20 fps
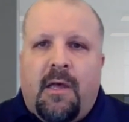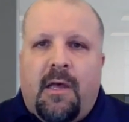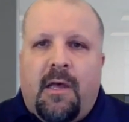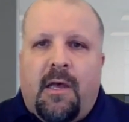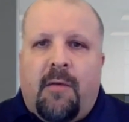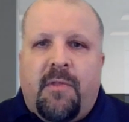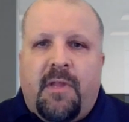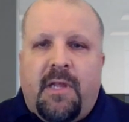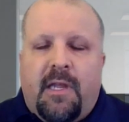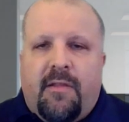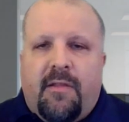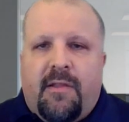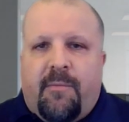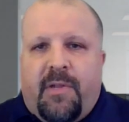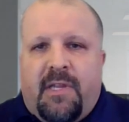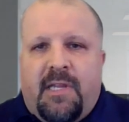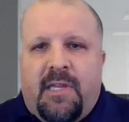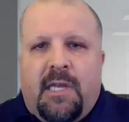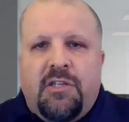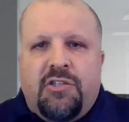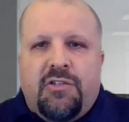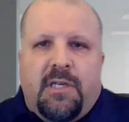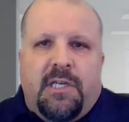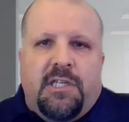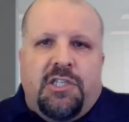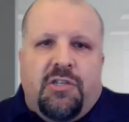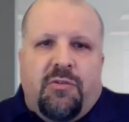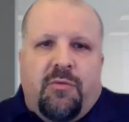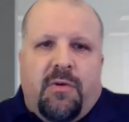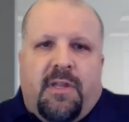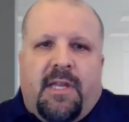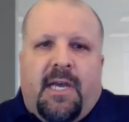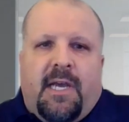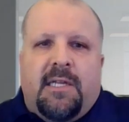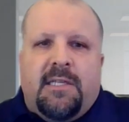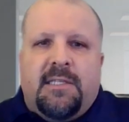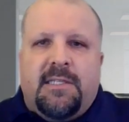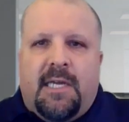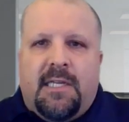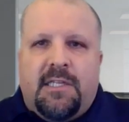The potential issue with
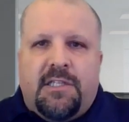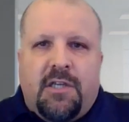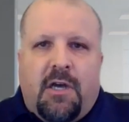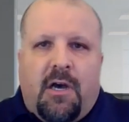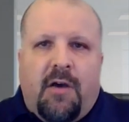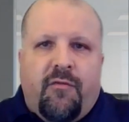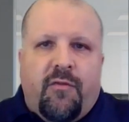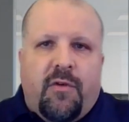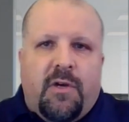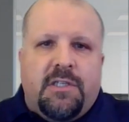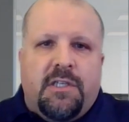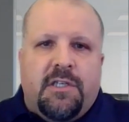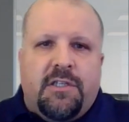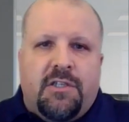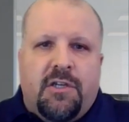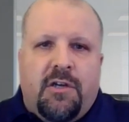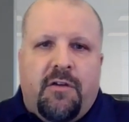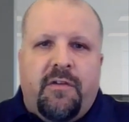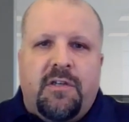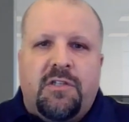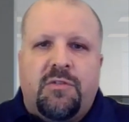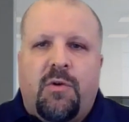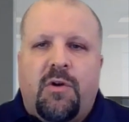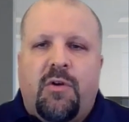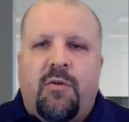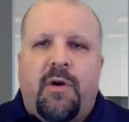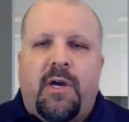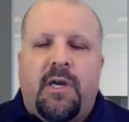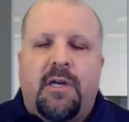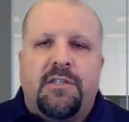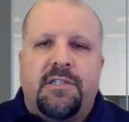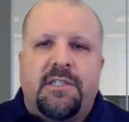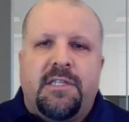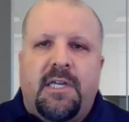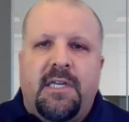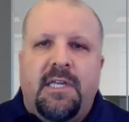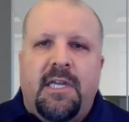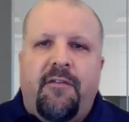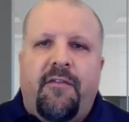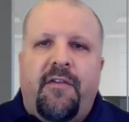that is that software as a service requires
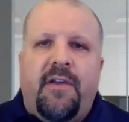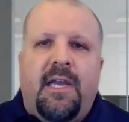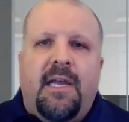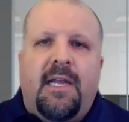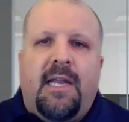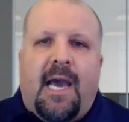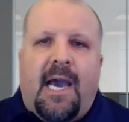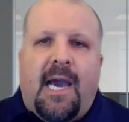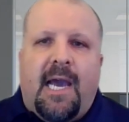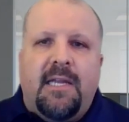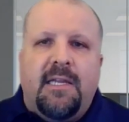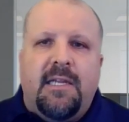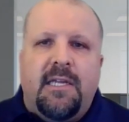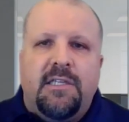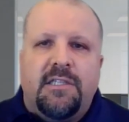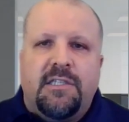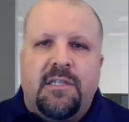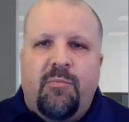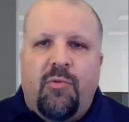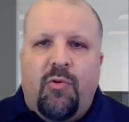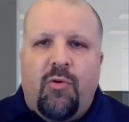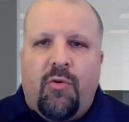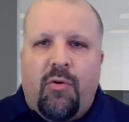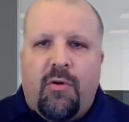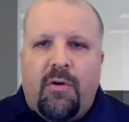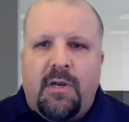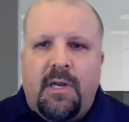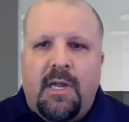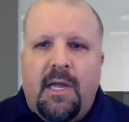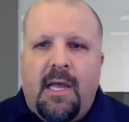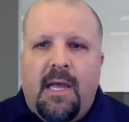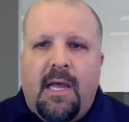significant IT support